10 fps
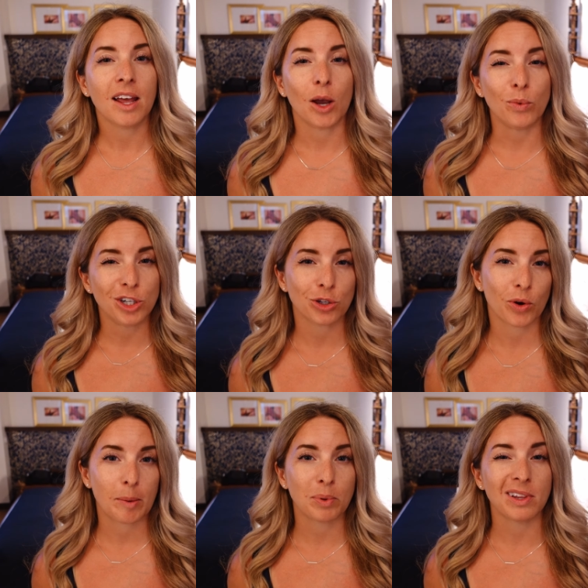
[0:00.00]
and we show
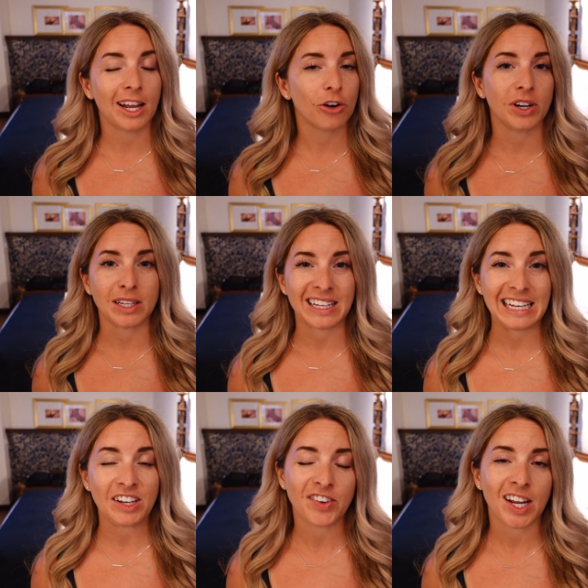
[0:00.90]
up later in the
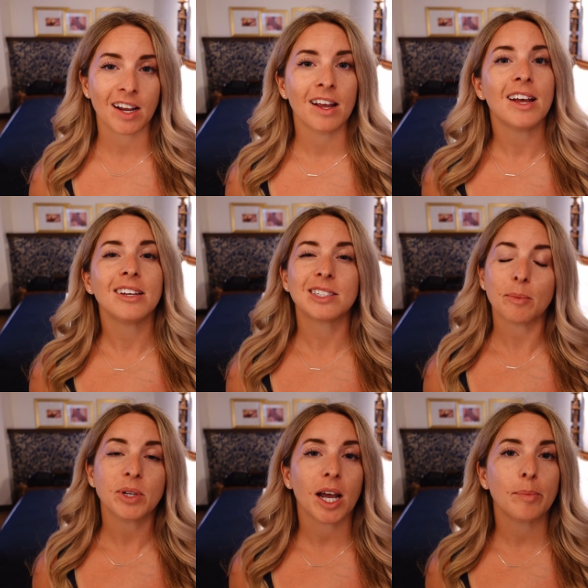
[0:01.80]
evening,
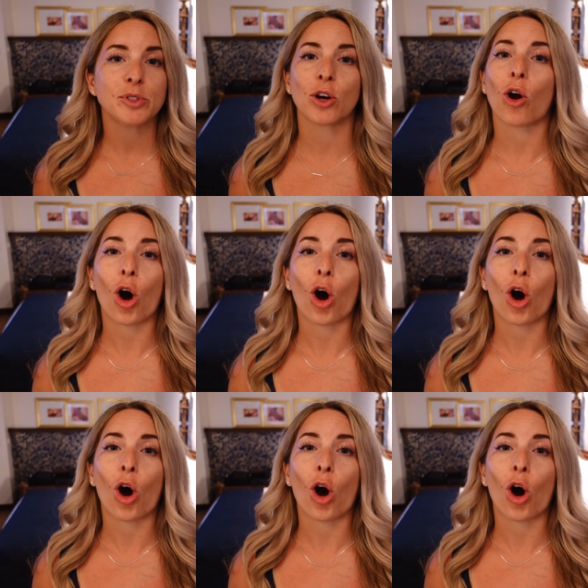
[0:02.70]
sometimes they're